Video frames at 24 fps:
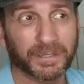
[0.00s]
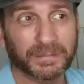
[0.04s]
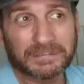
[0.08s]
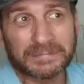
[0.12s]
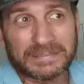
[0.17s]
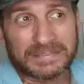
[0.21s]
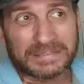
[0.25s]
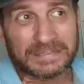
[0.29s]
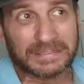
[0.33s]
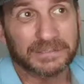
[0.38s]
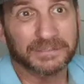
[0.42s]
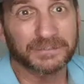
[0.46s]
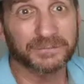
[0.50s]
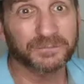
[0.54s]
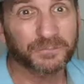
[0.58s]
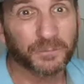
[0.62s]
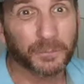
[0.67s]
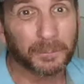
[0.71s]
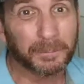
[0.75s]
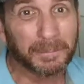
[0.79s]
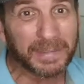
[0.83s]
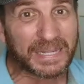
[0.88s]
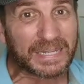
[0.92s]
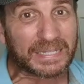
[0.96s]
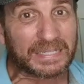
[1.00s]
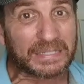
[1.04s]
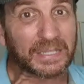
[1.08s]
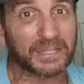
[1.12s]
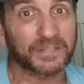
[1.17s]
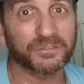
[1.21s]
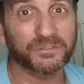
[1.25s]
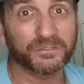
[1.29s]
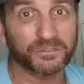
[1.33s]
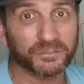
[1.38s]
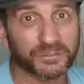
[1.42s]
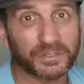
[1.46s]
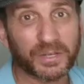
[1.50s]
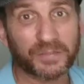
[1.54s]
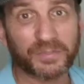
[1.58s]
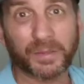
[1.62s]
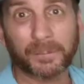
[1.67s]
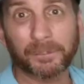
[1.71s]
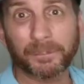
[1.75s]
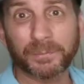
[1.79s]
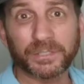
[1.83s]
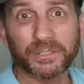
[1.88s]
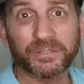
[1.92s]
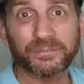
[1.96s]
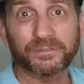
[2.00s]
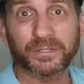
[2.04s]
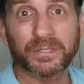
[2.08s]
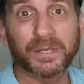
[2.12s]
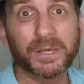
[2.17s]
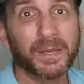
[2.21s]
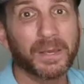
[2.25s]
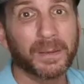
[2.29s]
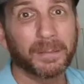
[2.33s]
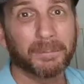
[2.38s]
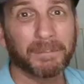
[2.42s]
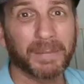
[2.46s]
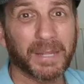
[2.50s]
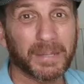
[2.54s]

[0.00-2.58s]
But for me, it's just not that pleasing.